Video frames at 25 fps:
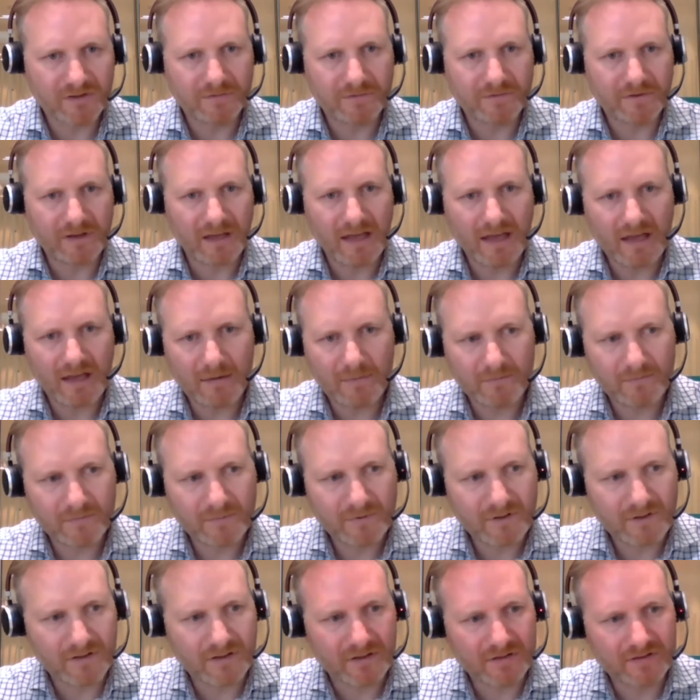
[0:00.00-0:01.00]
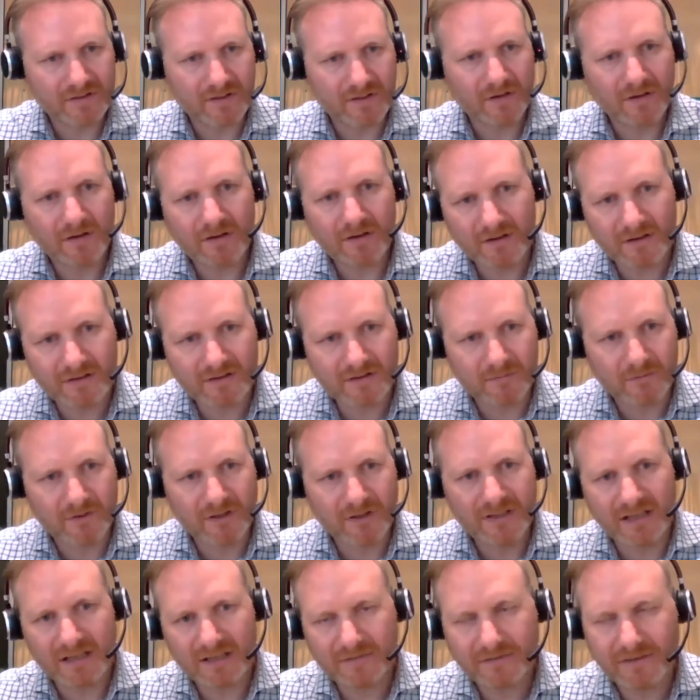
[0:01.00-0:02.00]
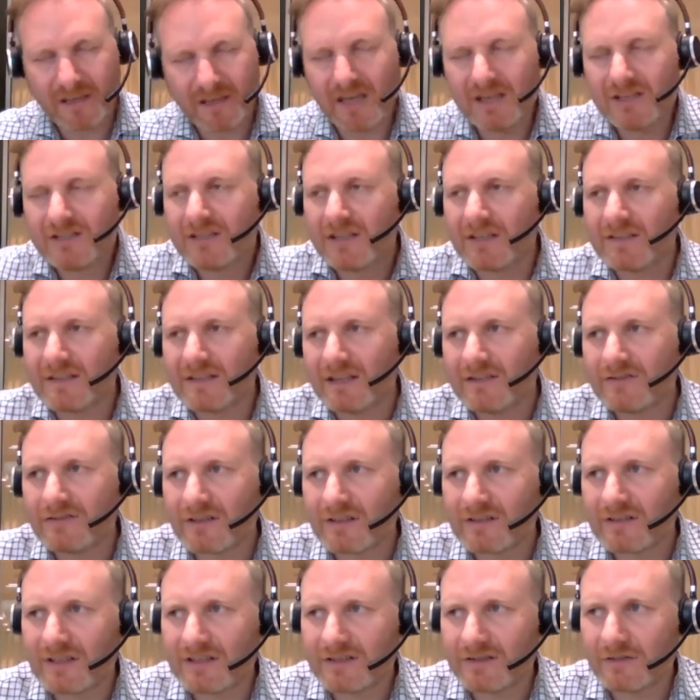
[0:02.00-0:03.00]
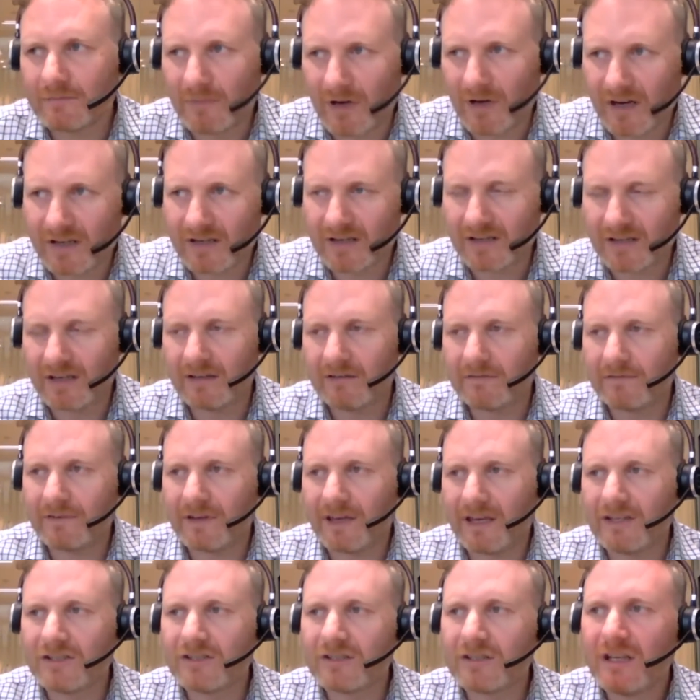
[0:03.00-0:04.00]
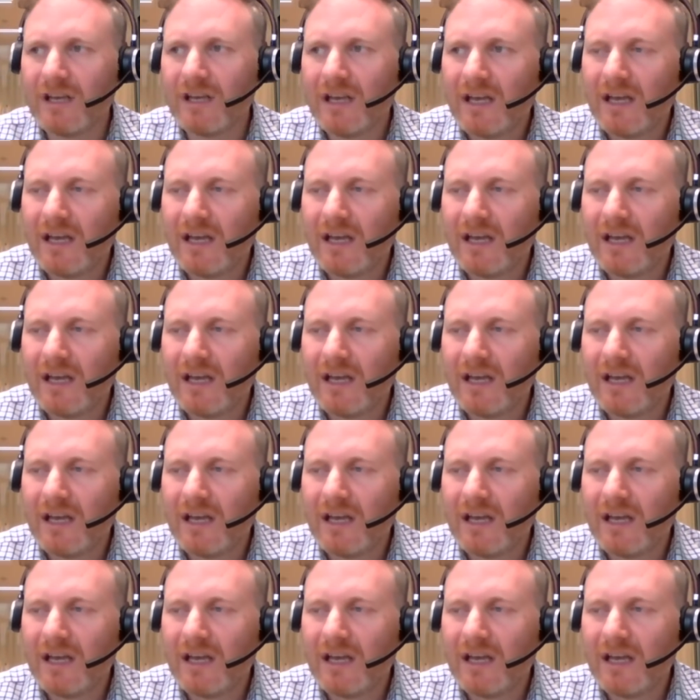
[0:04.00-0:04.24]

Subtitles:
of customer identification, et cetera, market identification.